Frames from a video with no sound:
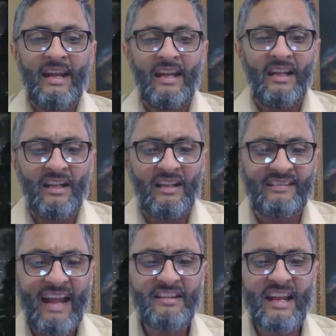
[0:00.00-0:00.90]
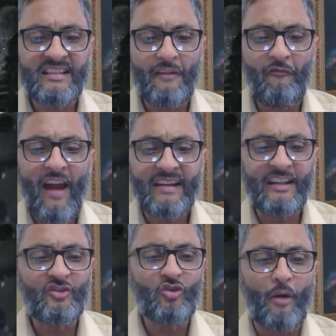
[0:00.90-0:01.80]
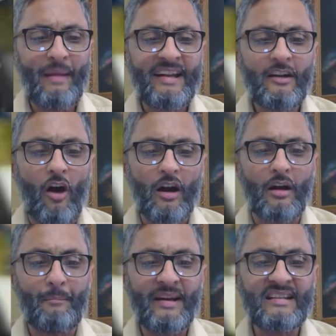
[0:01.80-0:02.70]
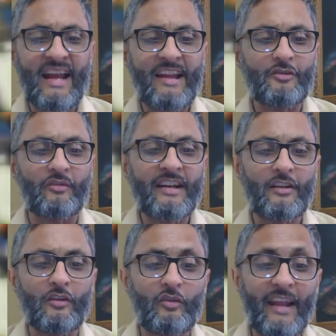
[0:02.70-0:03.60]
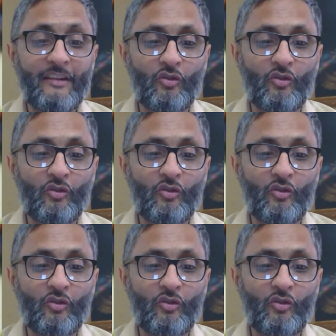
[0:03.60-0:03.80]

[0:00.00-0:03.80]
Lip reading: Then there's the fact that so many car companies are entering into these